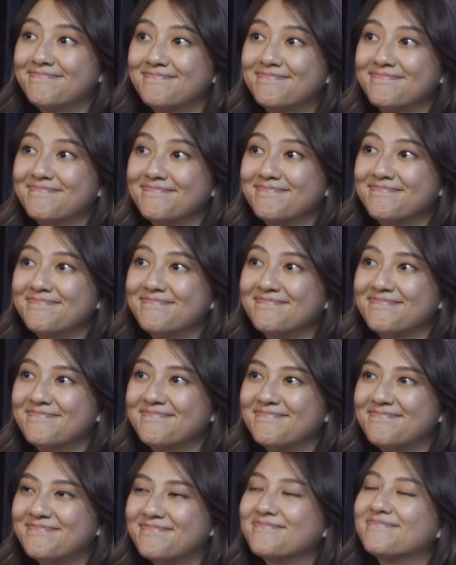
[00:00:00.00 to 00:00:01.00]

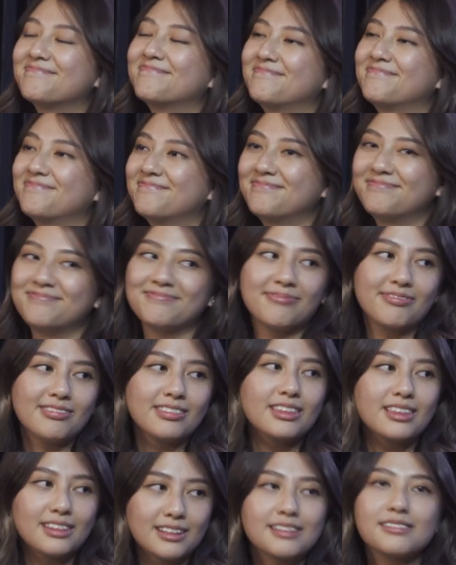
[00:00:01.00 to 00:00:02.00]

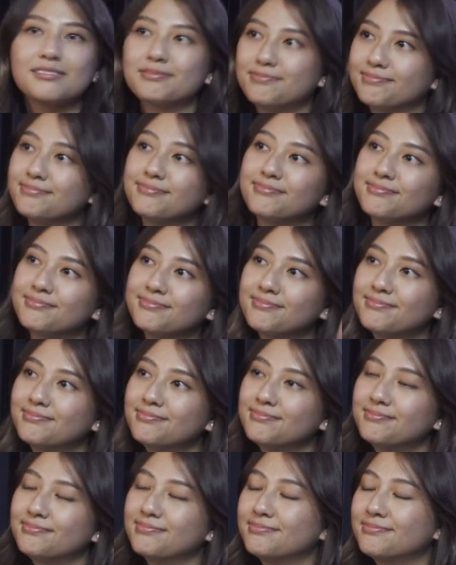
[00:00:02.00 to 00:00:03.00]

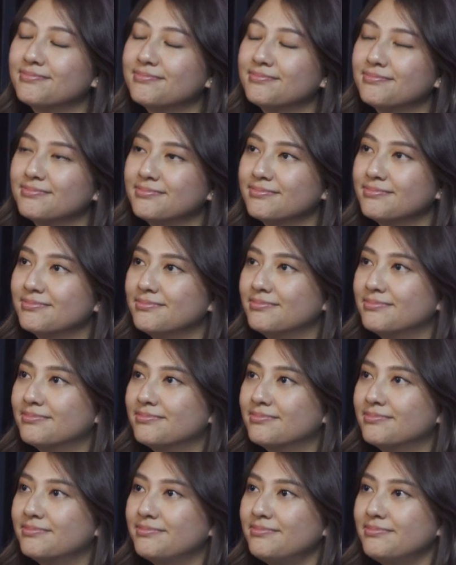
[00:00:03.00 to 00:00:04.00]

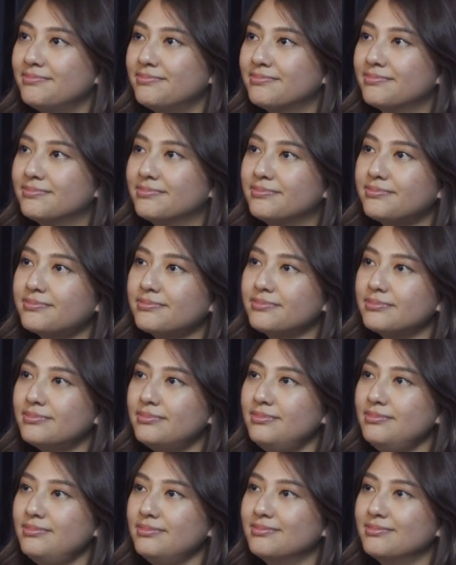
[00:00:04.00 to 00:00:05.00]
(not speaking)